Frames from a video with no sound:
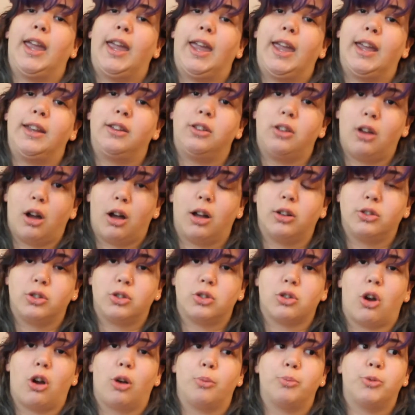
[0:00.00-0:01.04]
in yarn
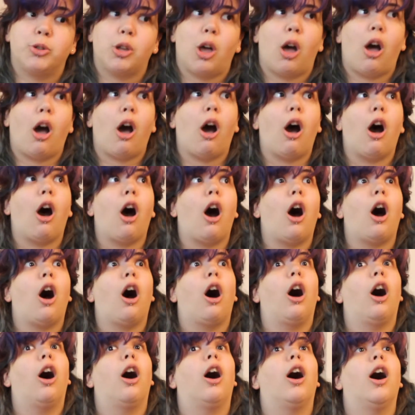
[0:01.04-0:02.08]
shops
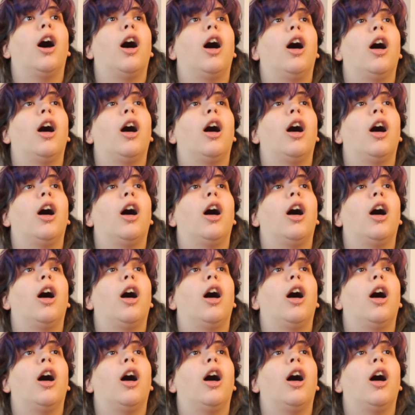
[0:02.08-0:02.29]
are